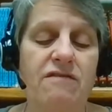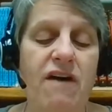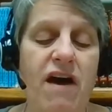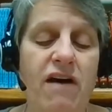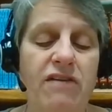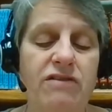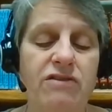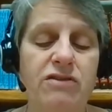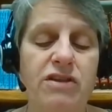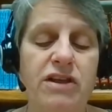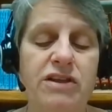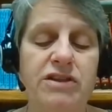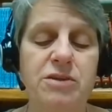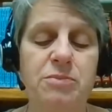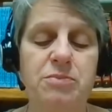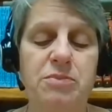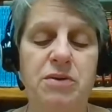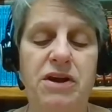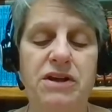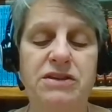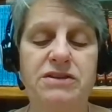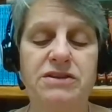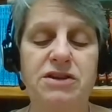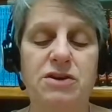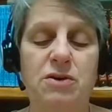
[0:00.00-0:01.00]
Father let the
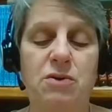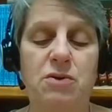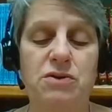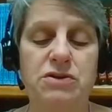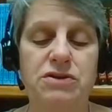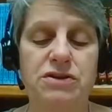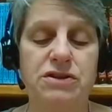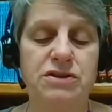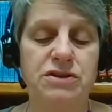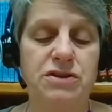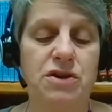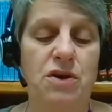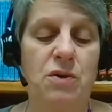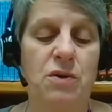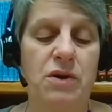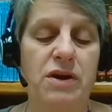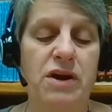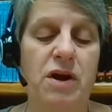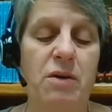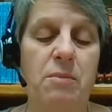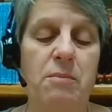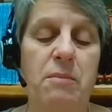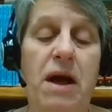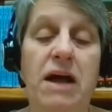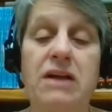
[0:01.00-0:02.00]
prancing horses go,
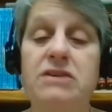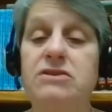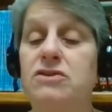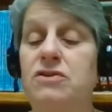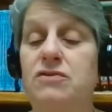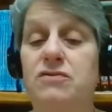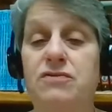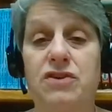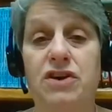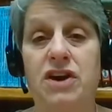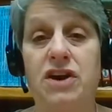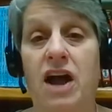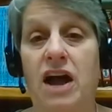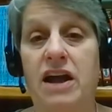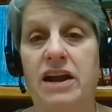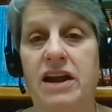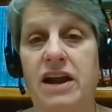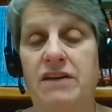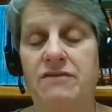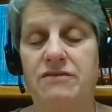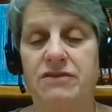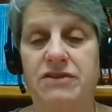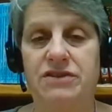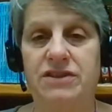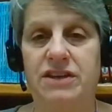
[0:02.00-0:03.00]
and Almanzo forgot
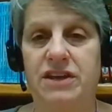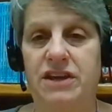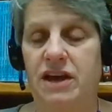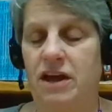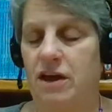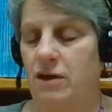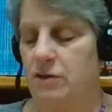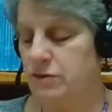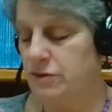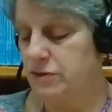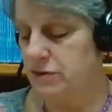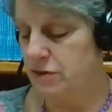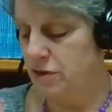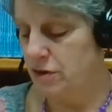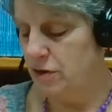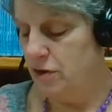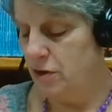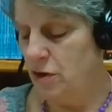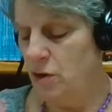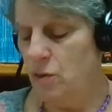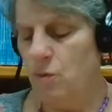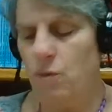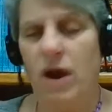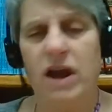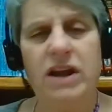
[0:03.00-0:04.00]
everything else.
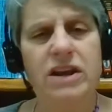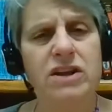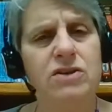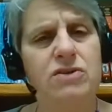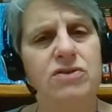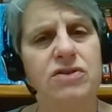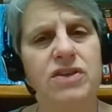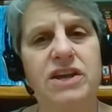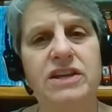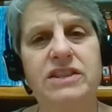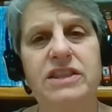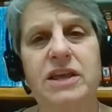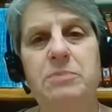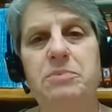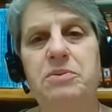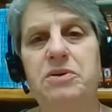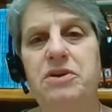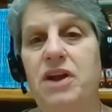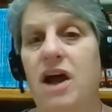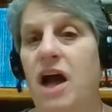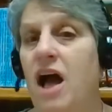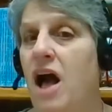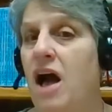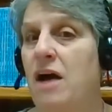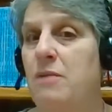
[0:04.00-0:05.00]
Why do you think they
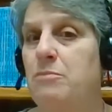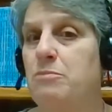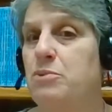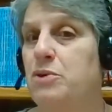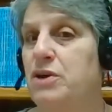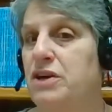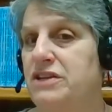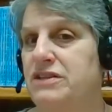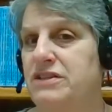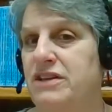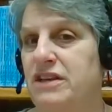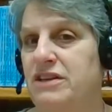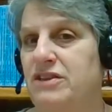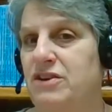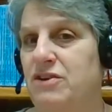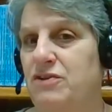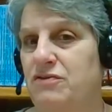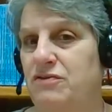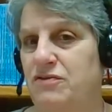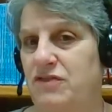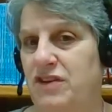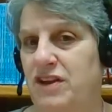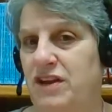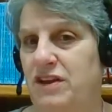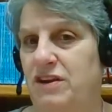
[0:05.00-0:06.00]
put hot bricks at their
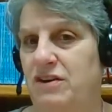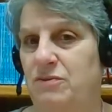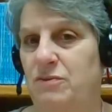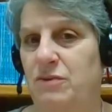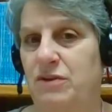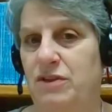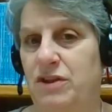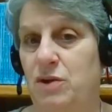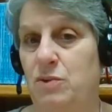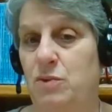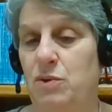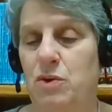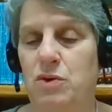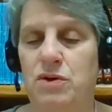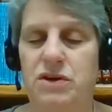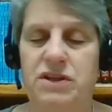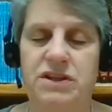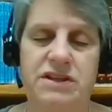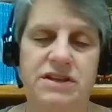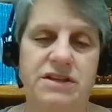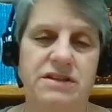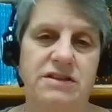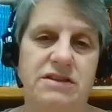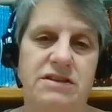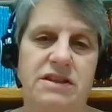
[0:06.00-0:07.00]
feet when they rode
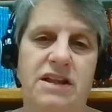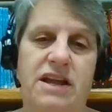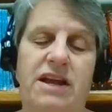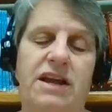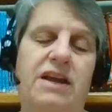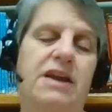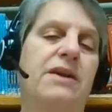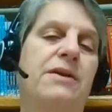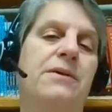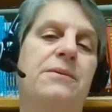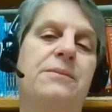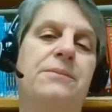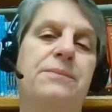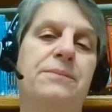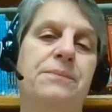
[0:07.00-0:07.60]
in this sleigh?